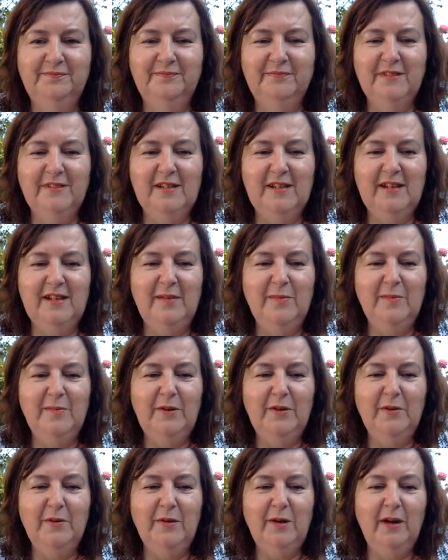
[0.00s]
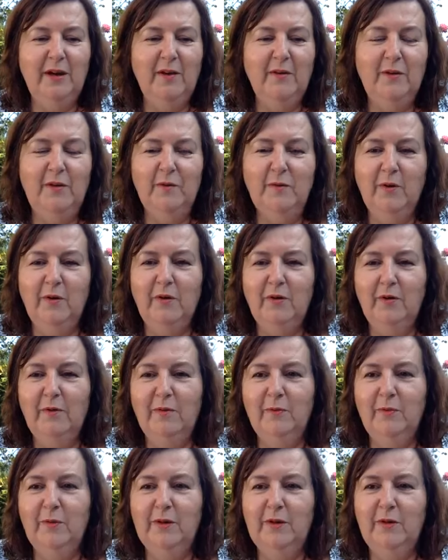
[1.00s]
So let me know how you are
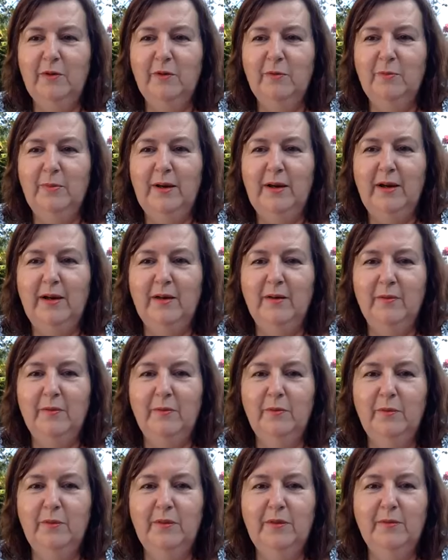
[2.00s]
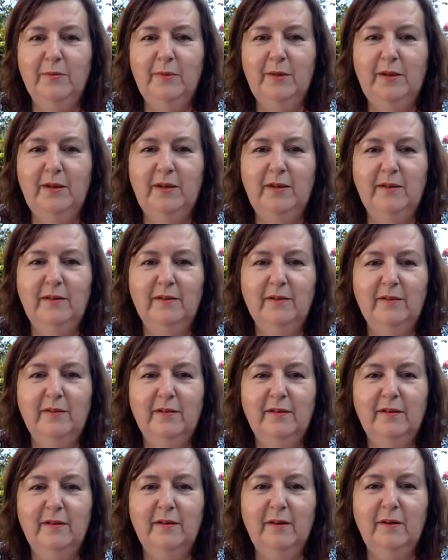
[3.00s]
when you're back with me.
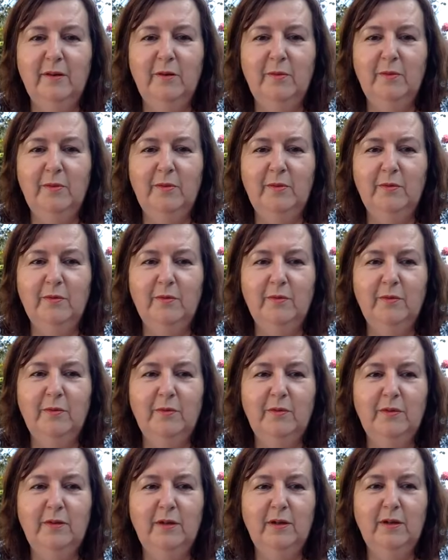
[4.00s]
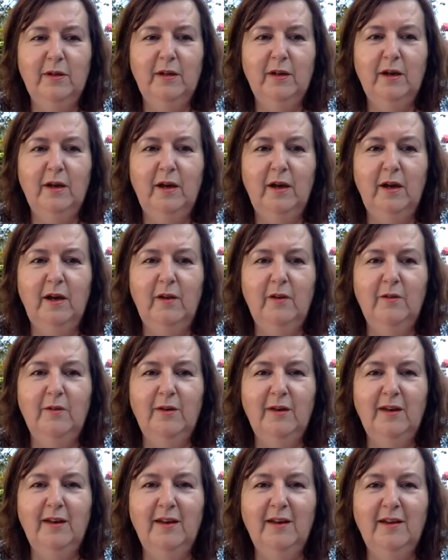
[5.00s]
I hope you're all
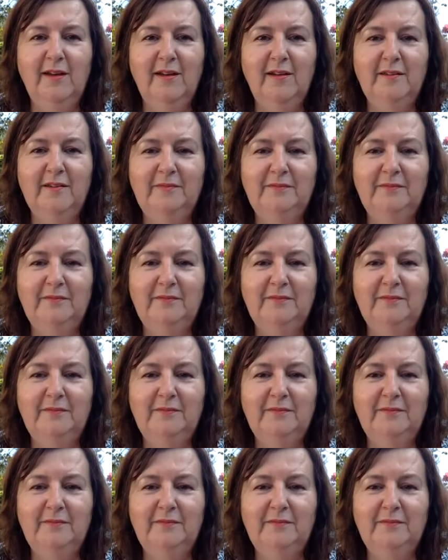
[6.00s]
okay.